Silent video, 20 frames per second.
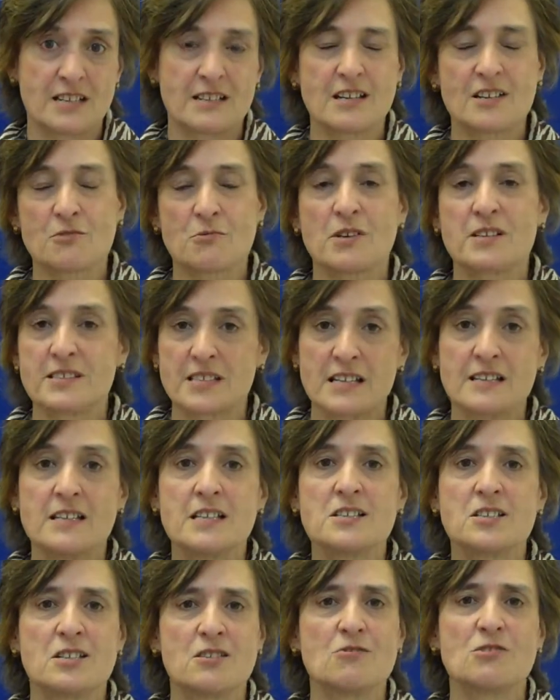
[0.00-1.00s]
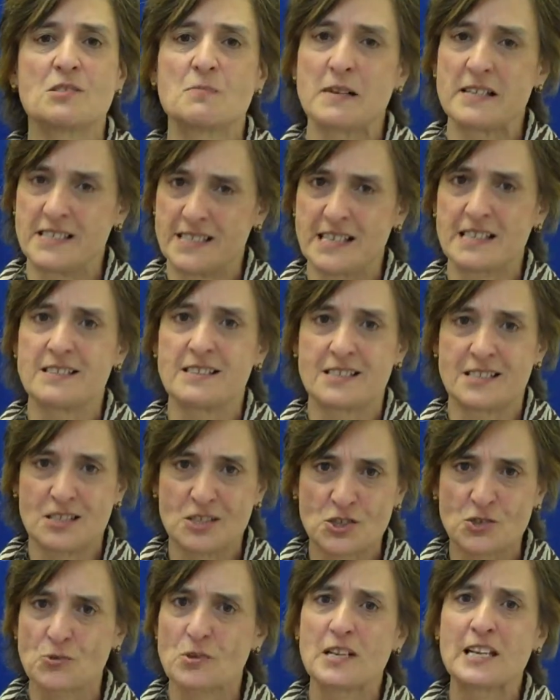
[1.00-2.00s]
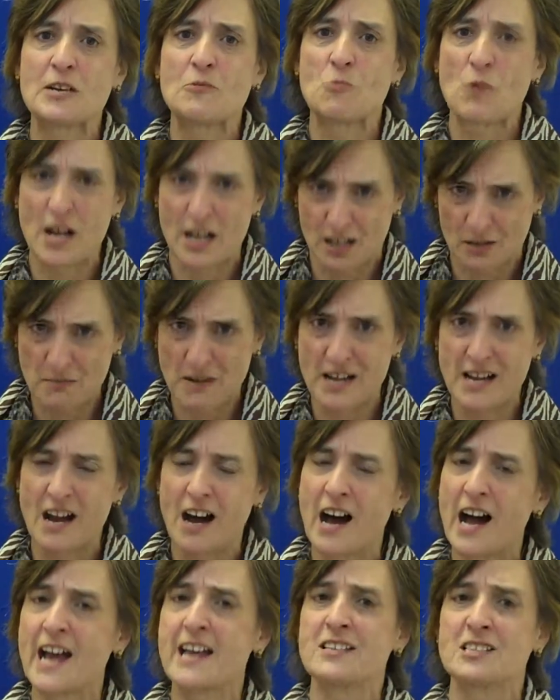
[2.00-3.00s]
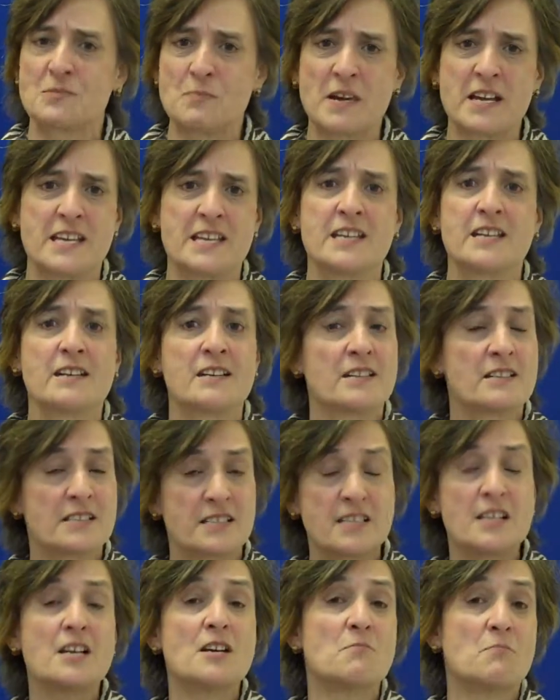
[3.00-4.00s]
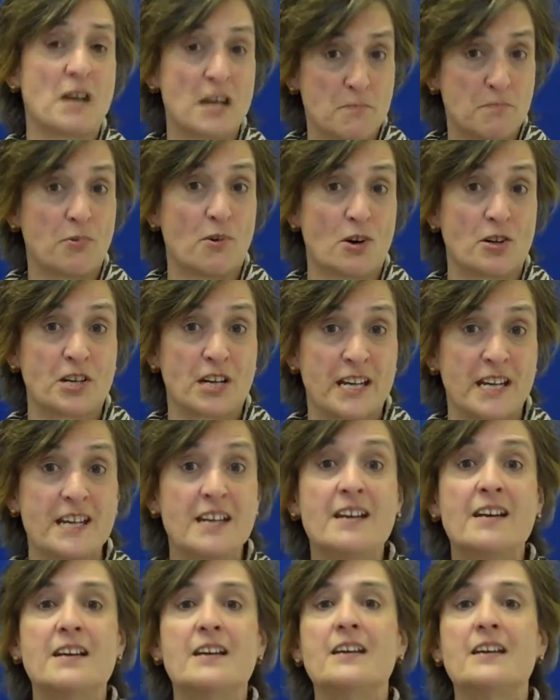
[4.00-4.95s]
In other words, I need to use my senses really well, my eyes, my ears, my body,